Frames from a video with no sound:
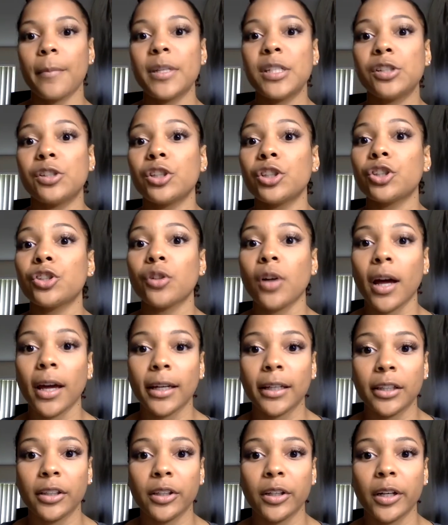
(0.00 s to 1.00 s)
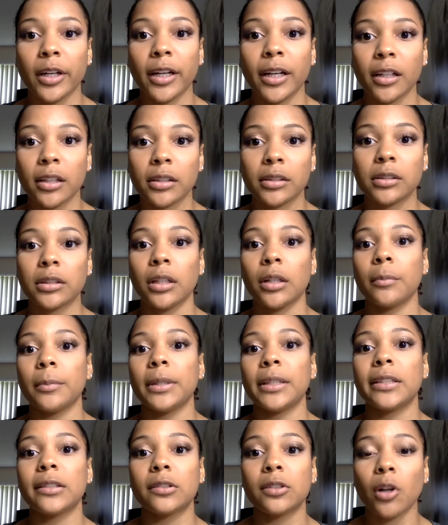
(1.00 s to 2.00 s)
just try it. Your hair is going to be
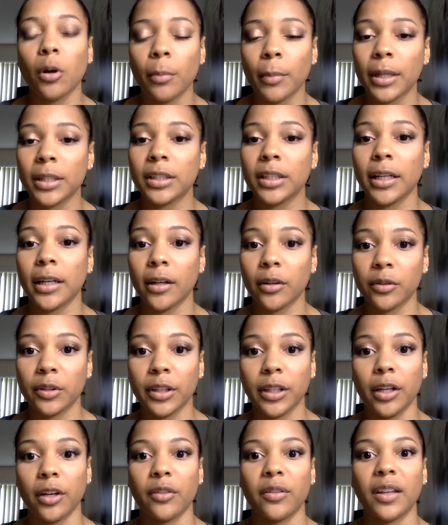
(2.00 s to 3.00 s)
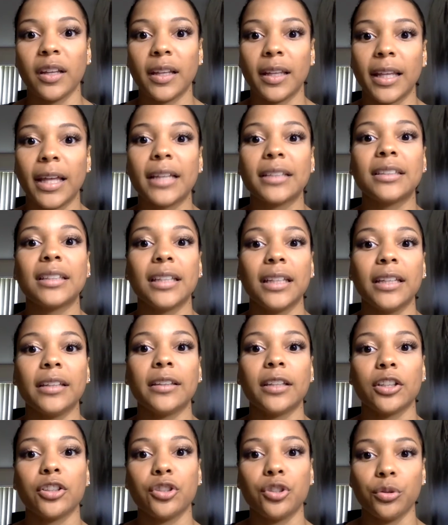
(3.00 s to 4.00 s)
so much healthier the less heat
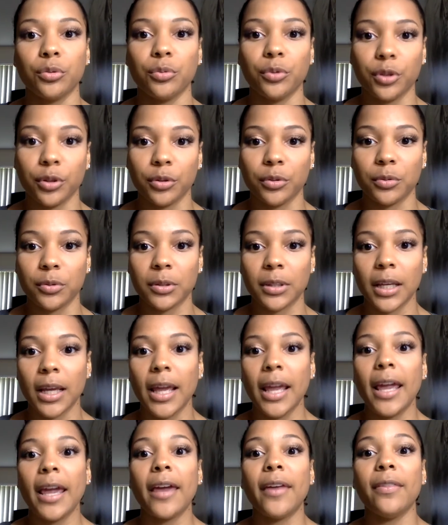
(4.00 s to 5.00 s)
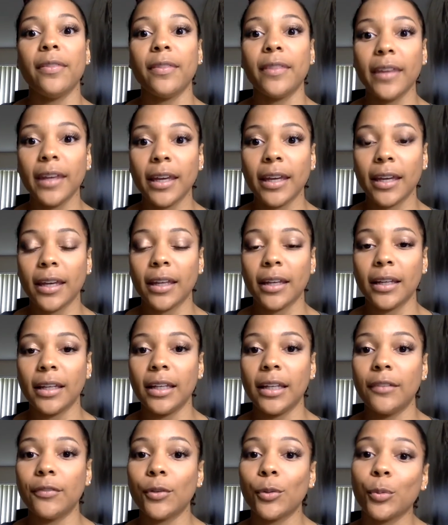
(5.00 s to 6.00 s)
that you use. And then,
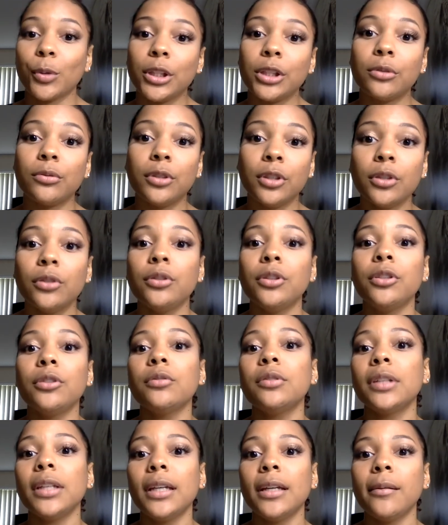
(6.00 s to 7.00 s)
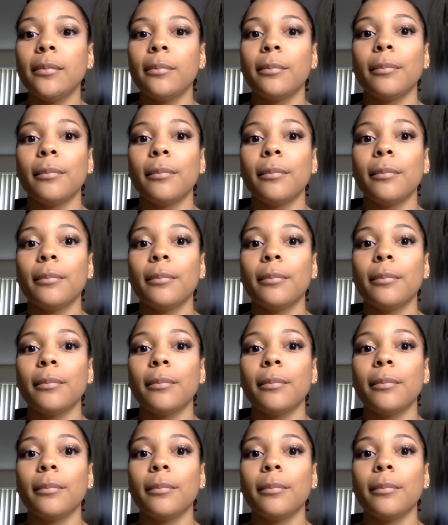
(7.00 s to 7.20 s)
even when you do use heat,